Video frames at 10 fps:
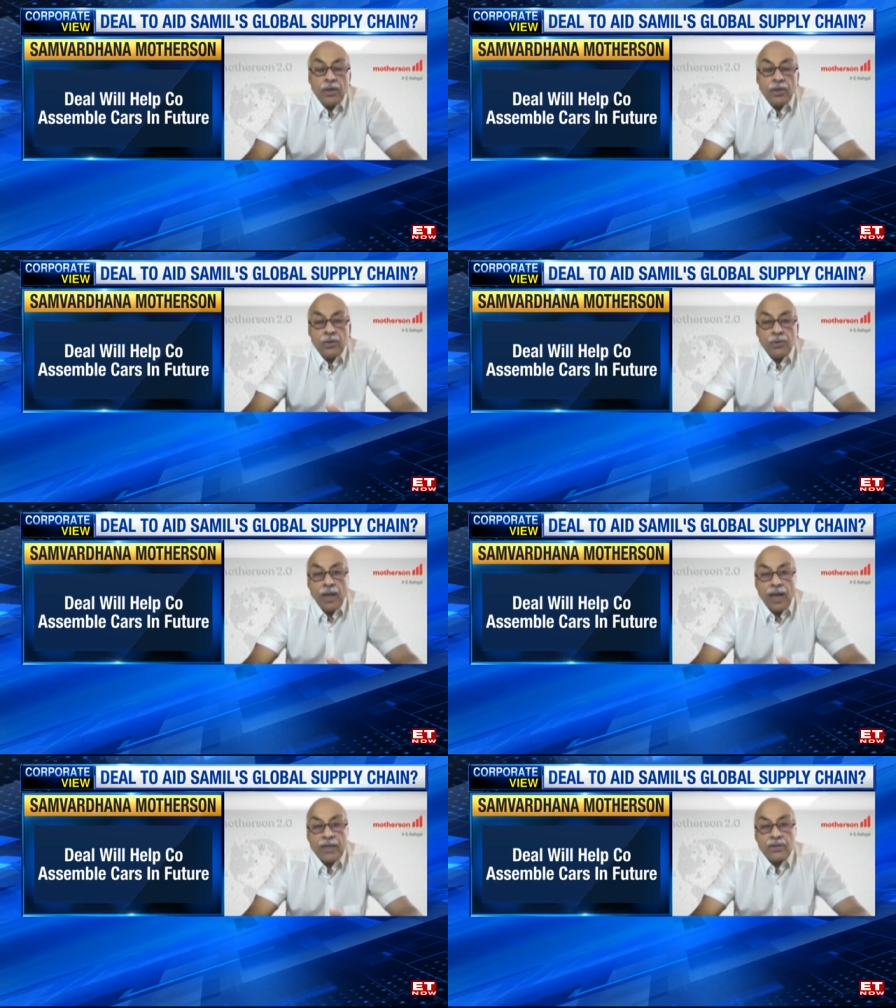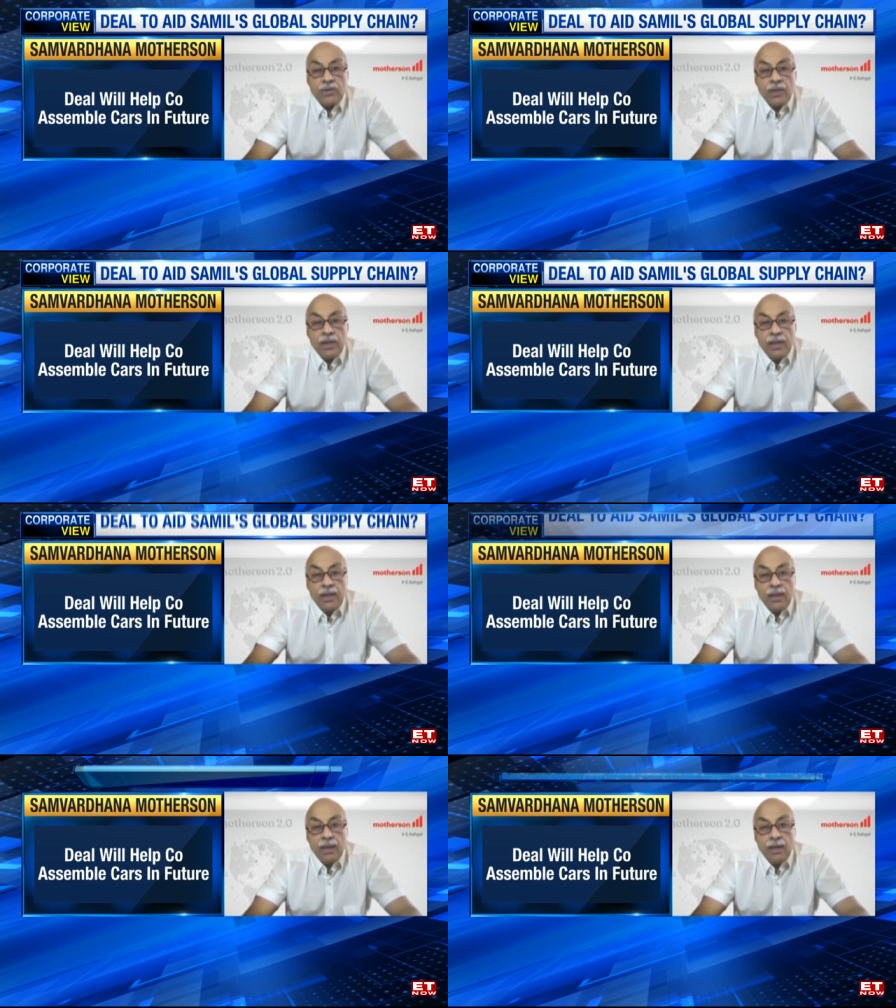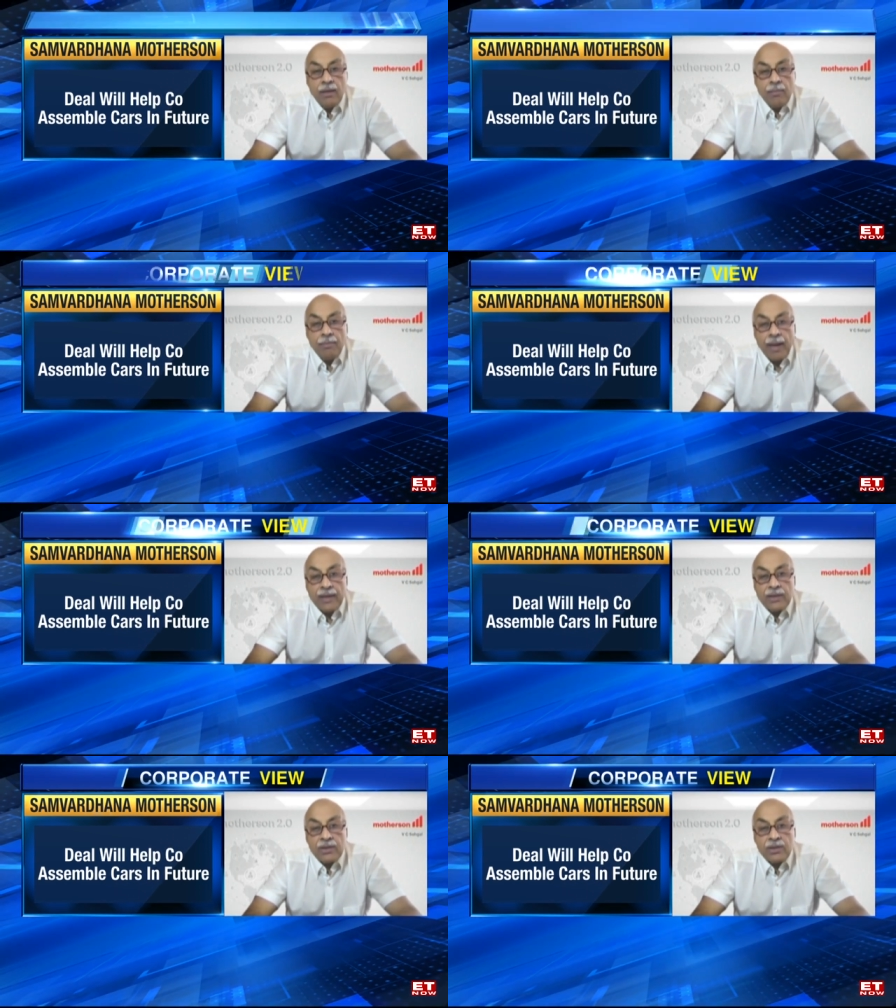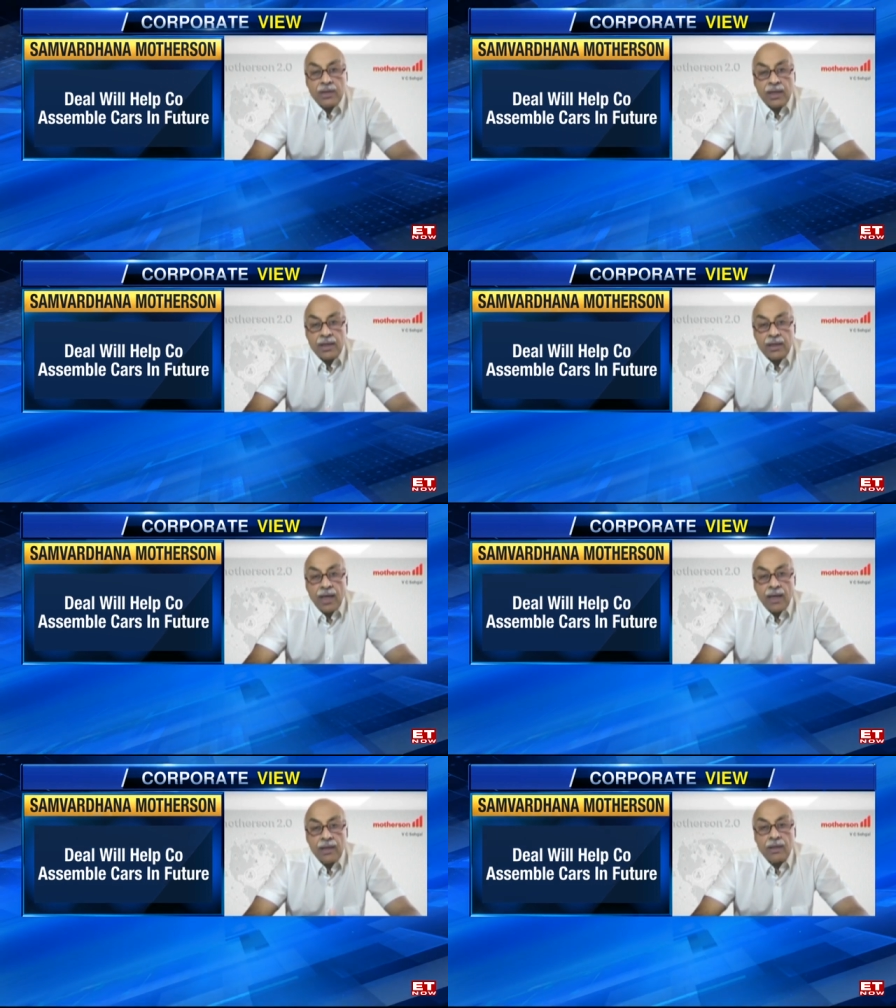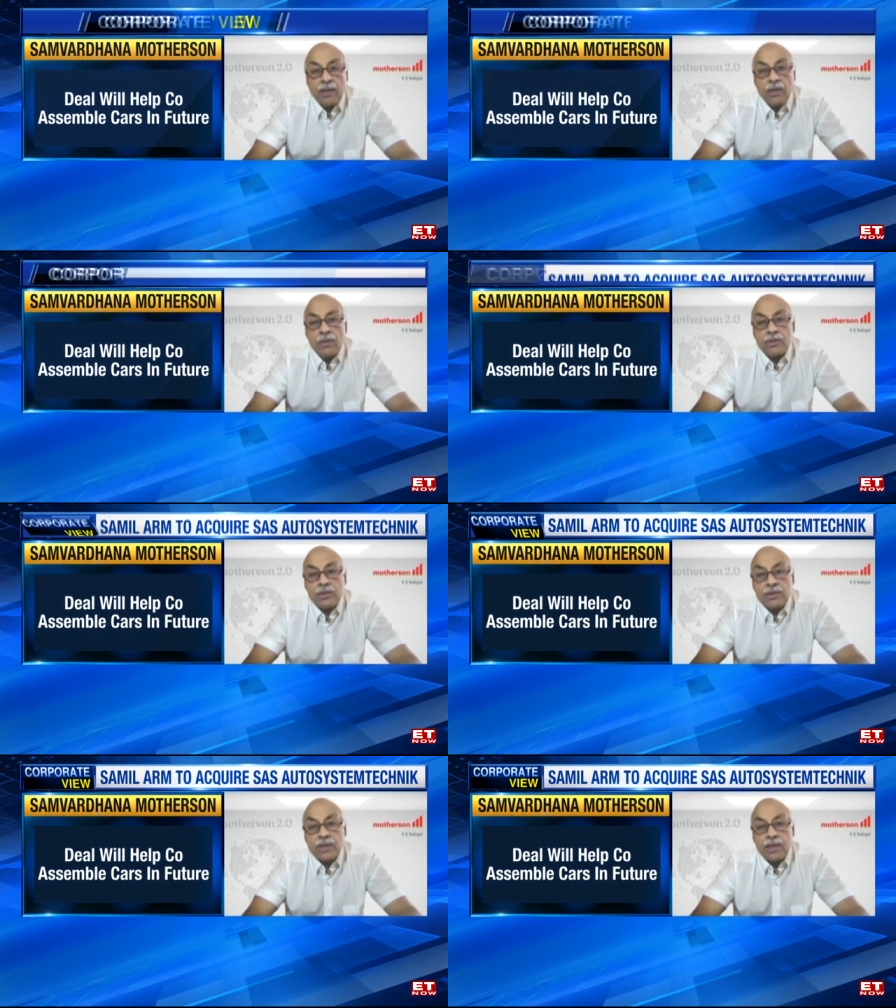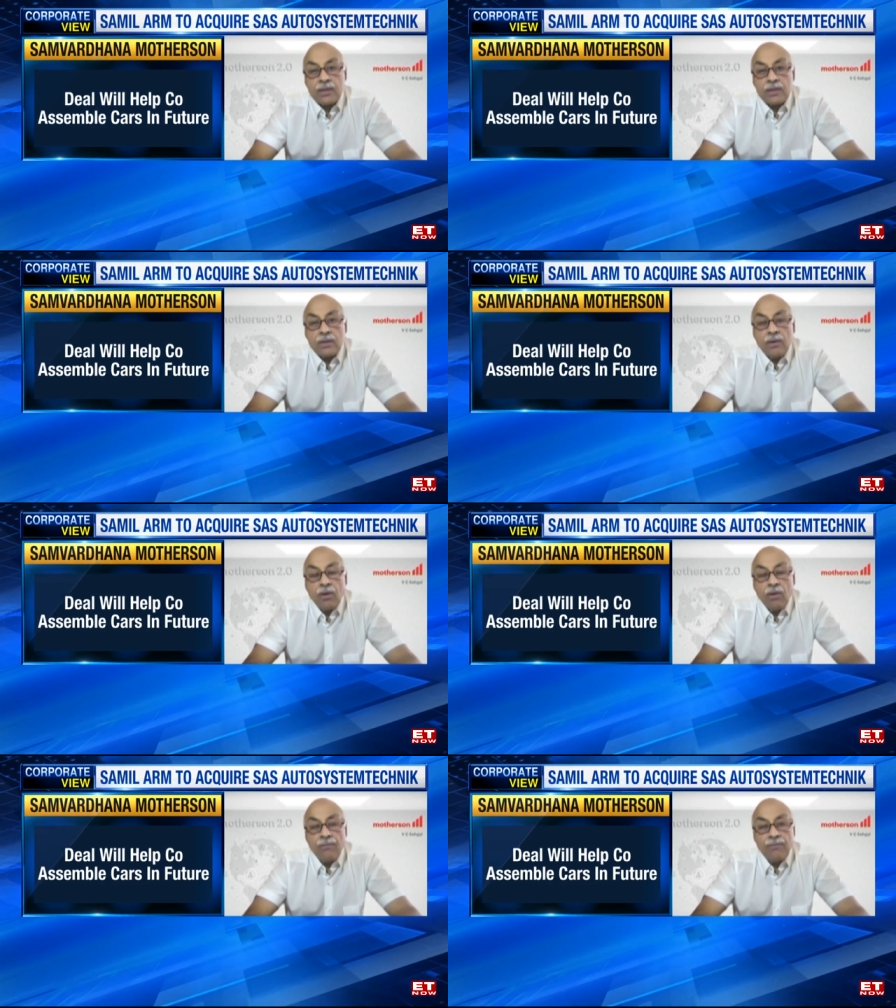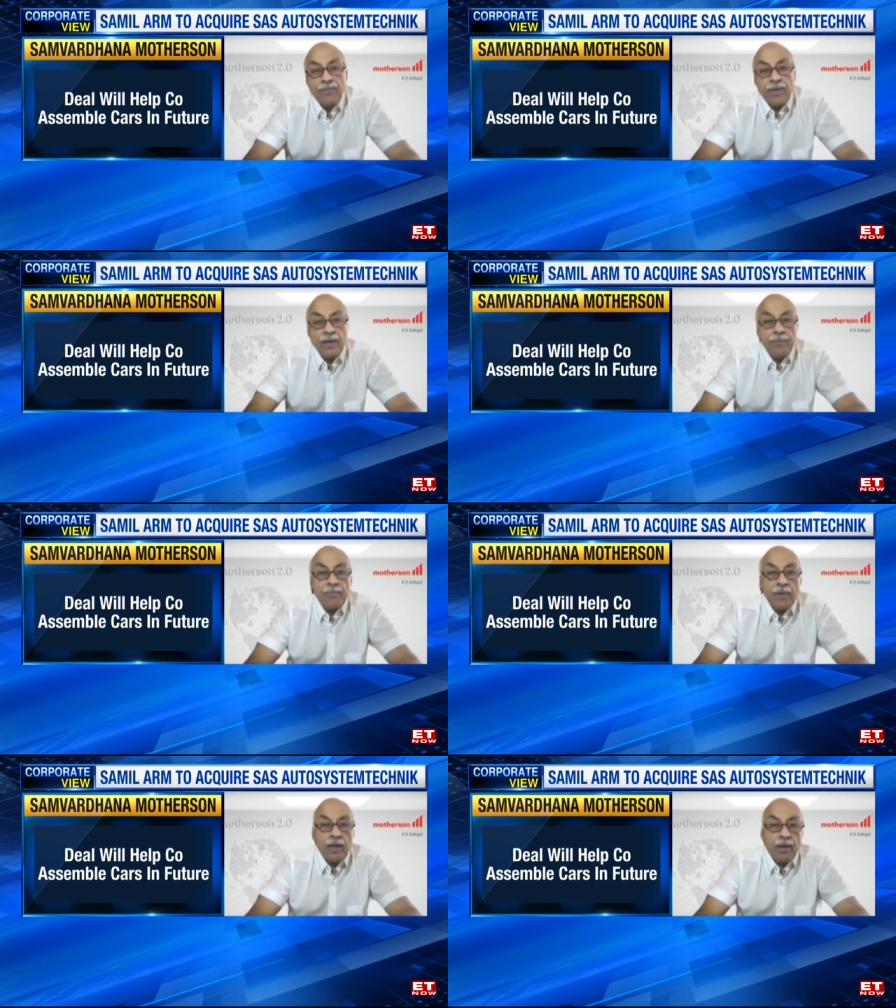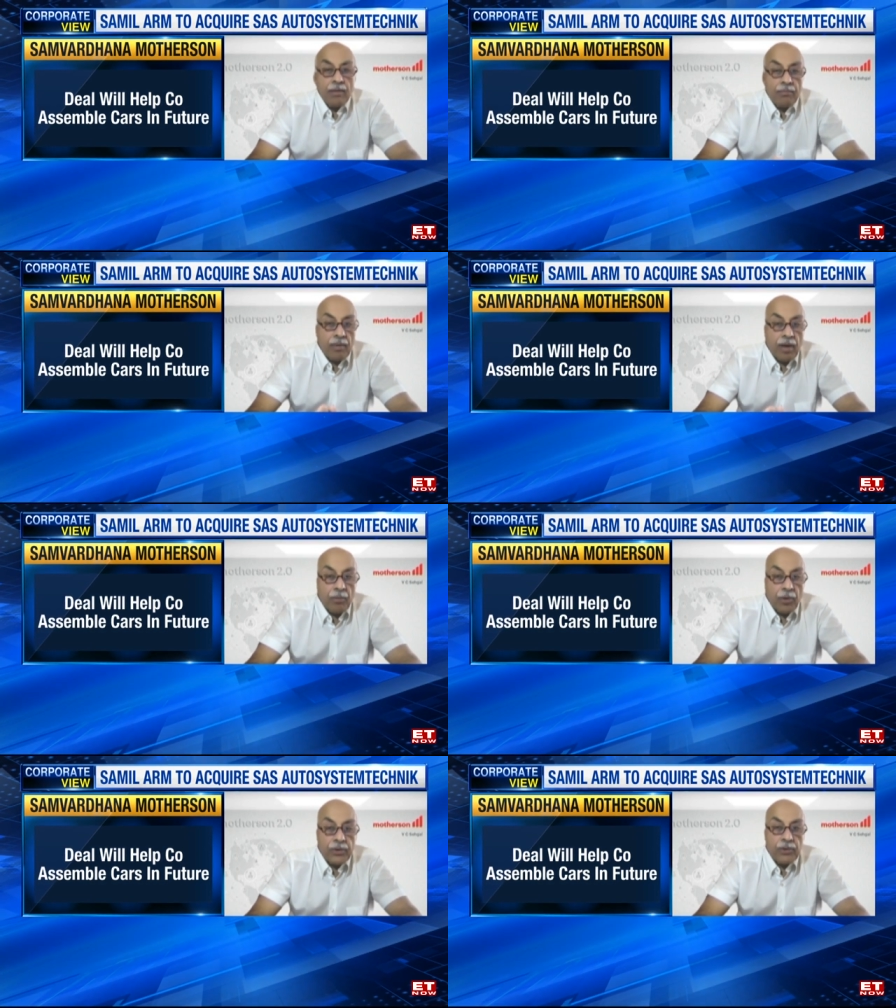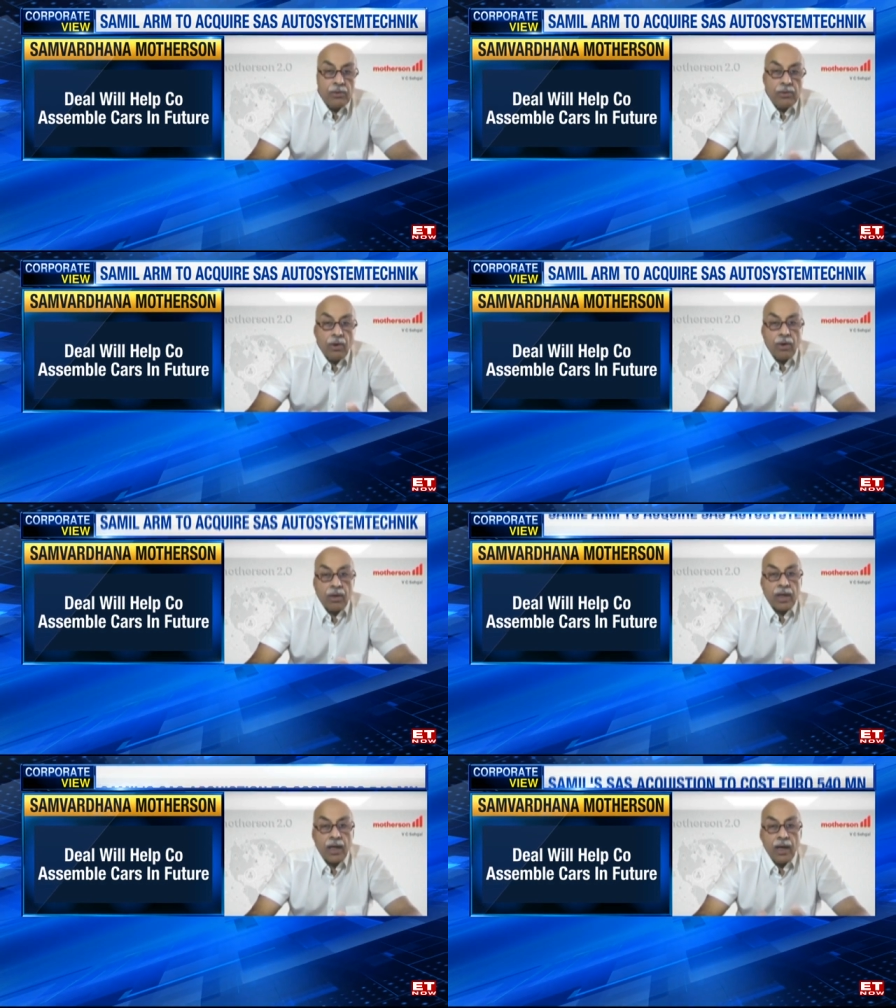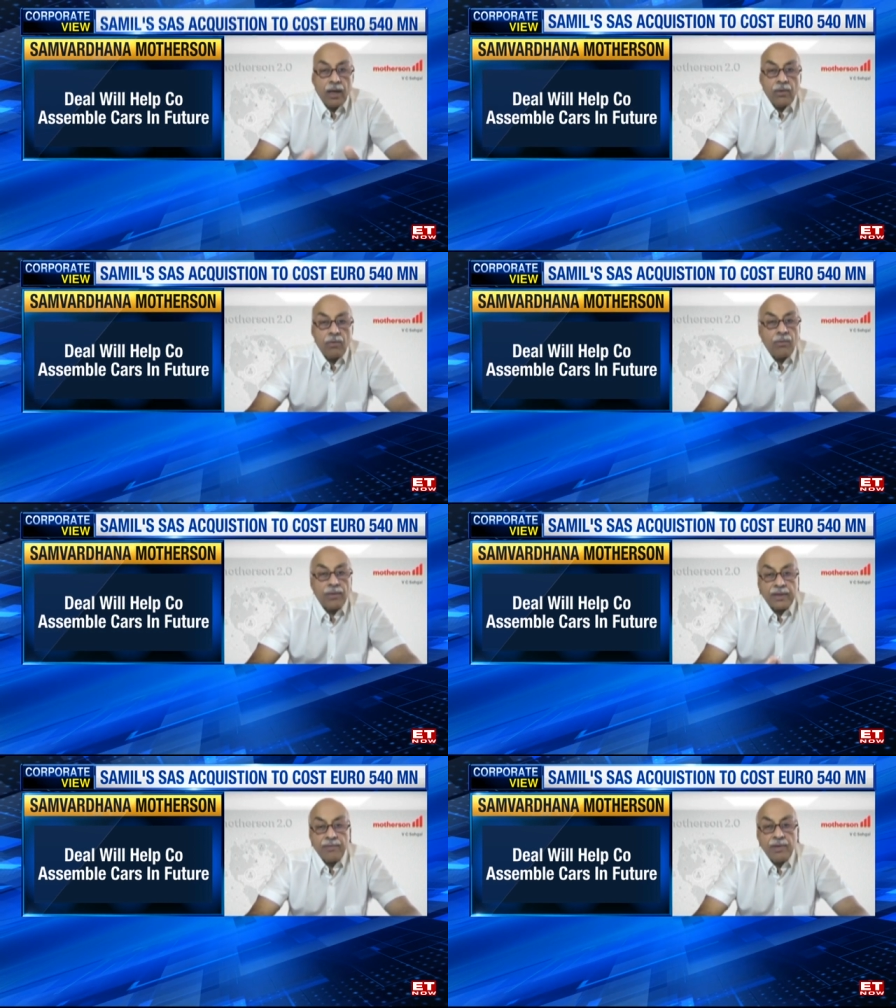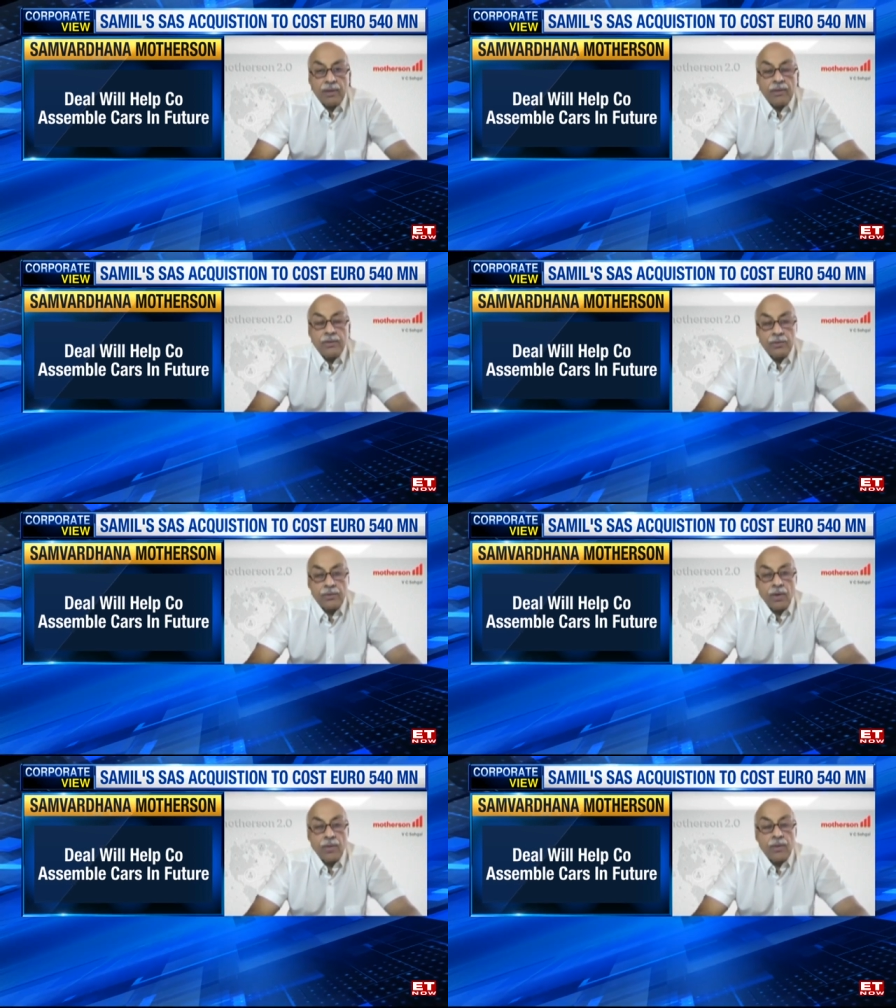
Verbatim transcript: to actually manage the entire logistics of a module or a car, whatever you call.